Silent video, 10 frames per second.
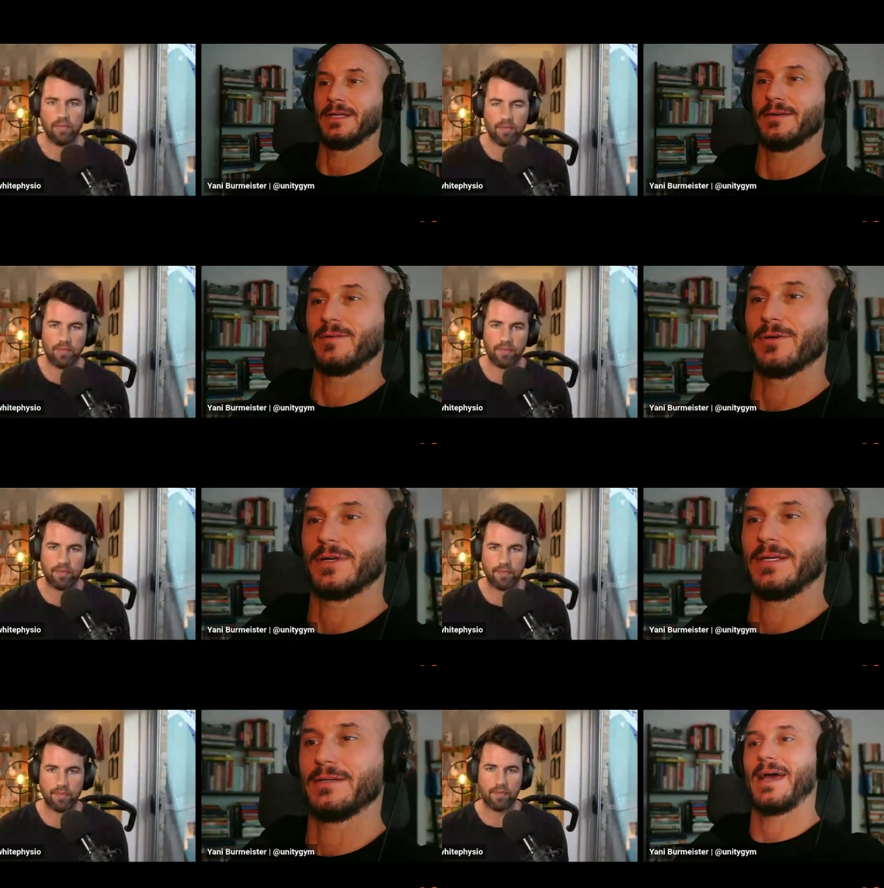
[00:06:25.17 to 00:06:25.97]

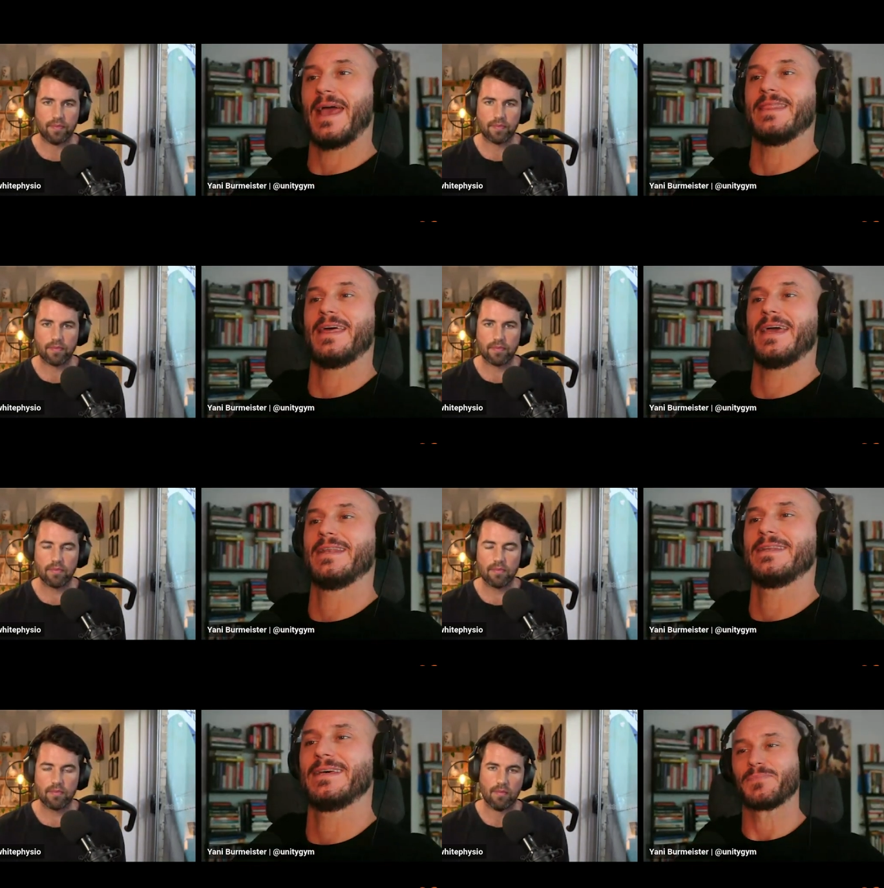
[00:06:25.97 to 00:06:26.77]
Speaker 1: everybody. And
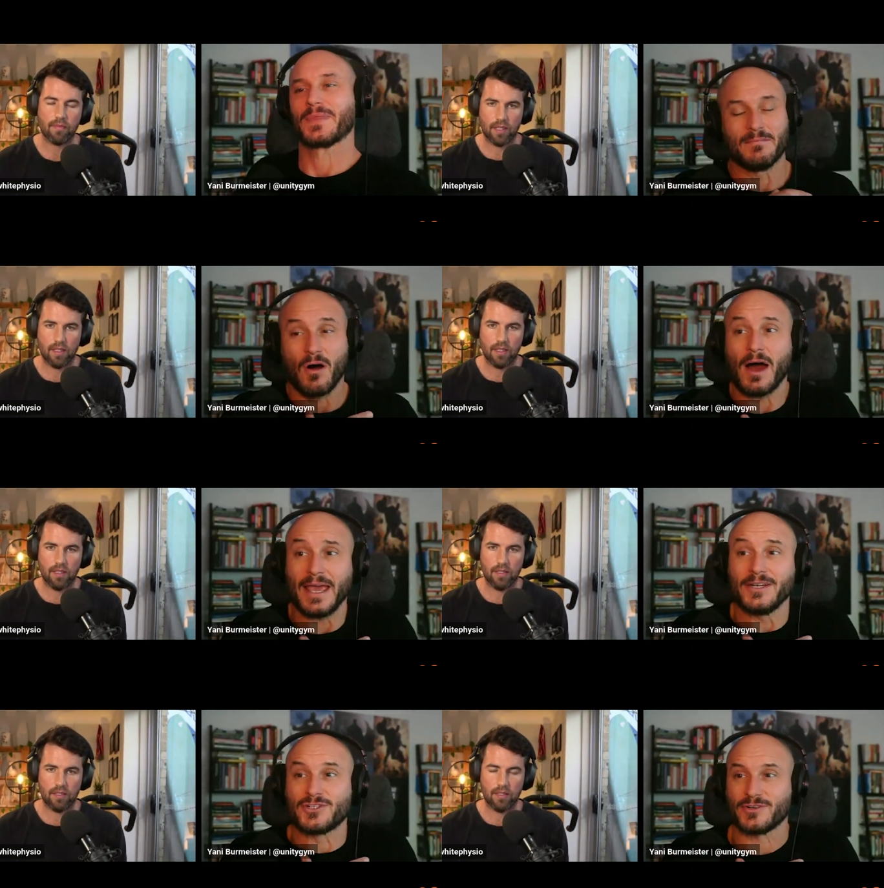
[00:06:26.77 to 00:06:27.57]
then my
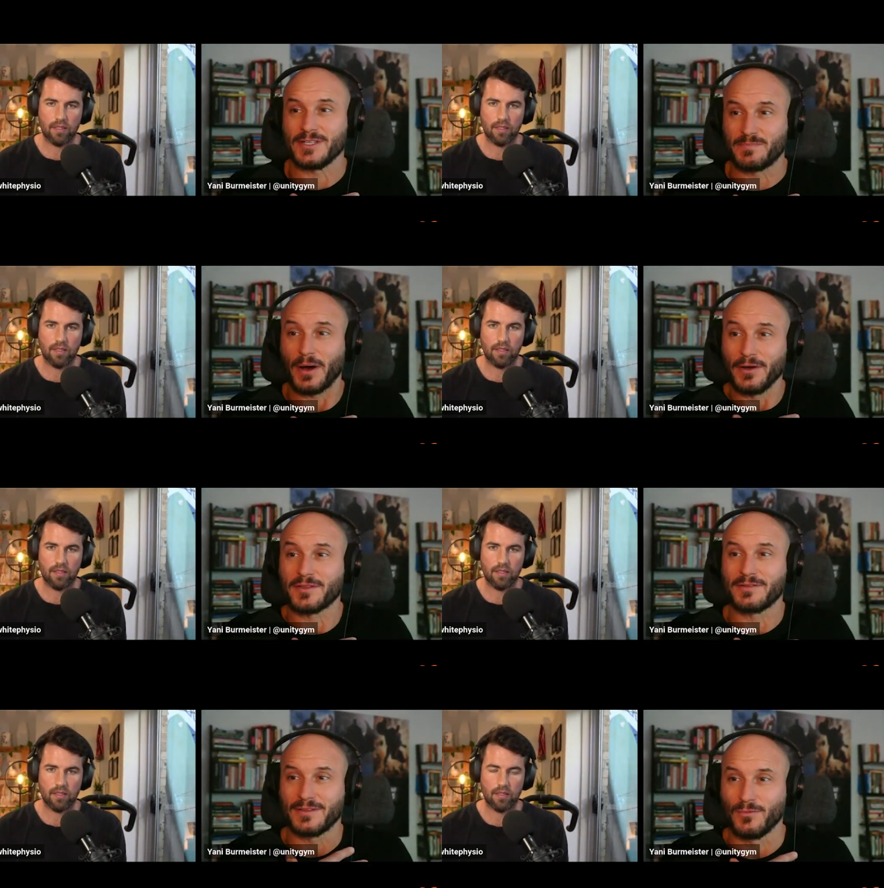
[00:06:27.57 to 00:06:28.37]
injuries,
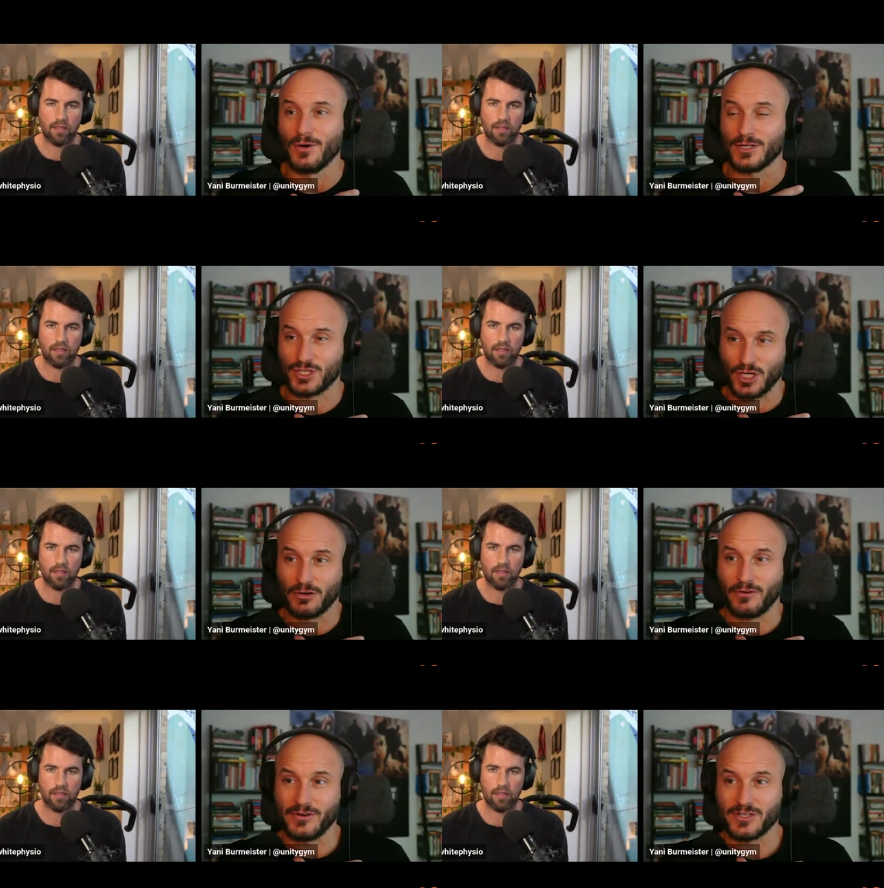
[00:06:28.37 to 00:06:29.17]
both the worst
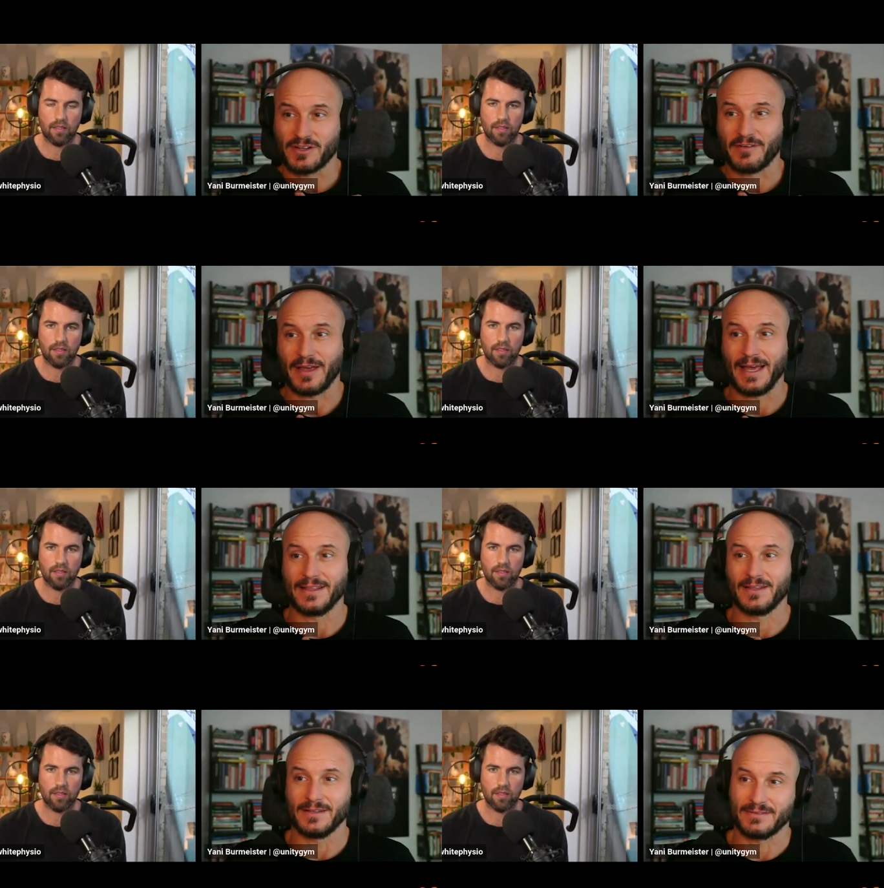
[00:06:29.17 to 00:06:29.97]
shoulder injuries I've ever
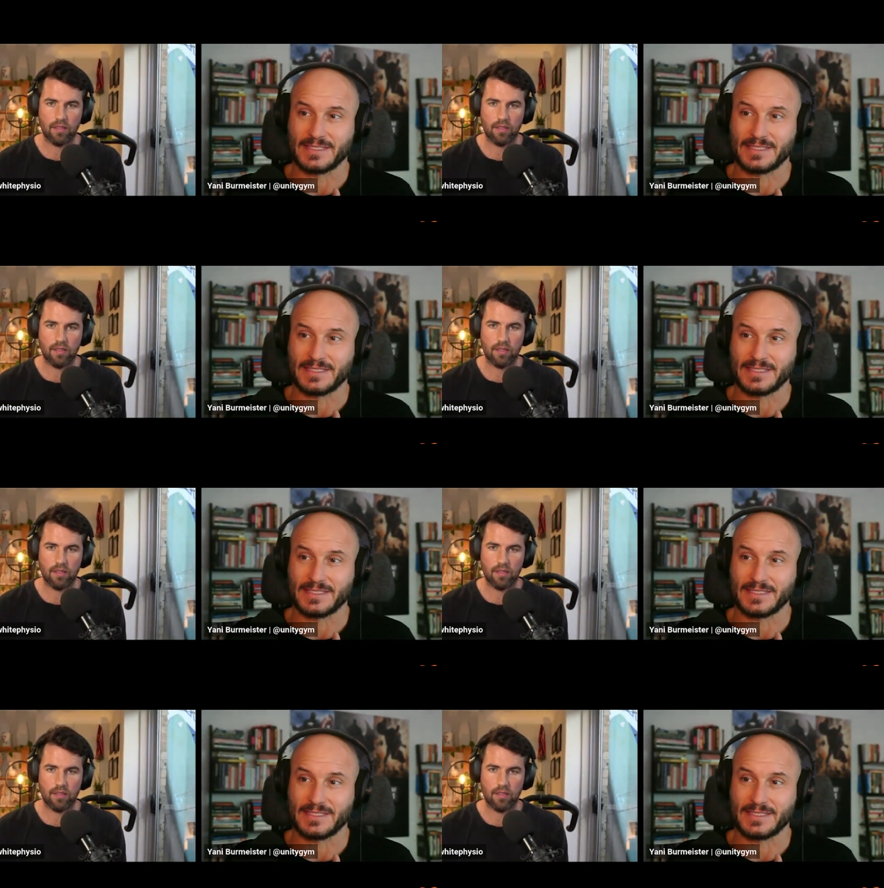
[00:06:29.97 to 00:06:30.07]
had. The